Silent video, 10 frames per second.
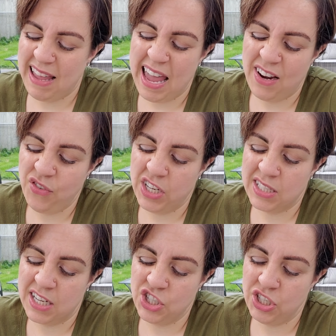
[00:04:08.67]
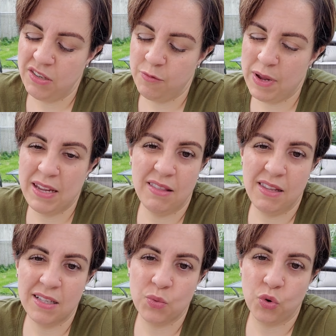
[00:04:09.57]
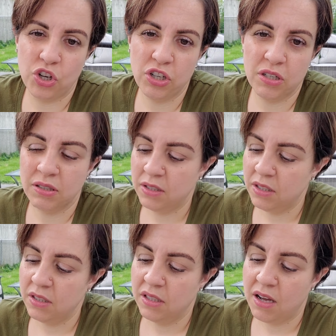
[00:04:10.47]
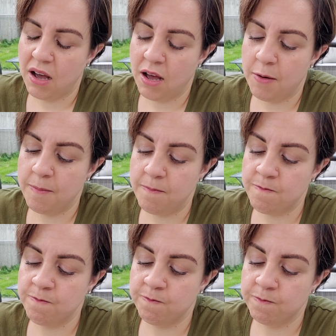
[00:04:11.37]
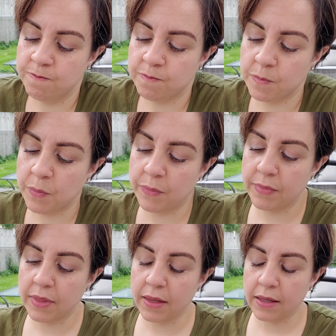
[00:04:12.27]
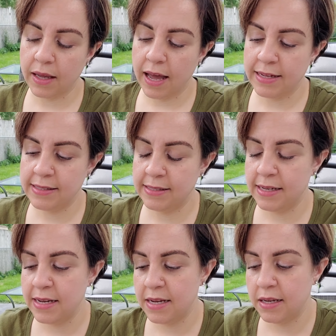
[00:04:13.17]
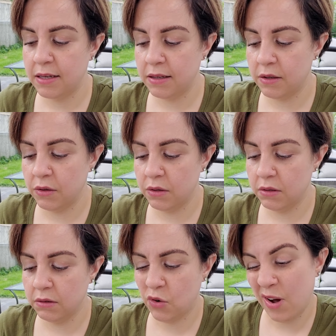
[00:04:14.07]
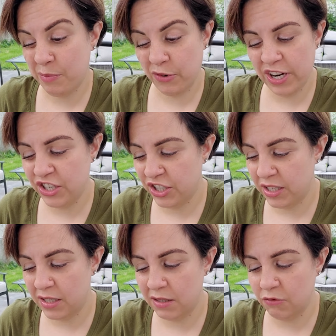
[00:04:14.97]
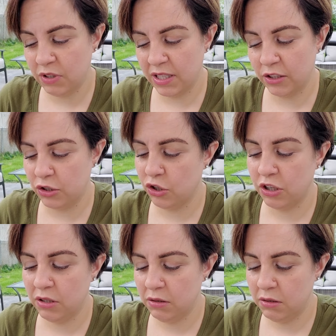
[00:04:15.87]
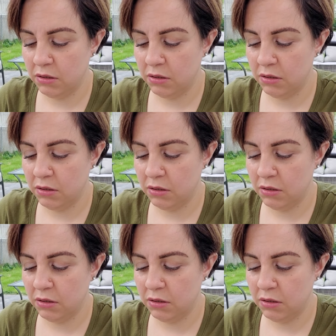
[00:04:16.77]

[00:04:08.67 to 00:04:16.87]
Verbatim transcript: had every intention of making things work. Um, I see cooperation and willing to learn.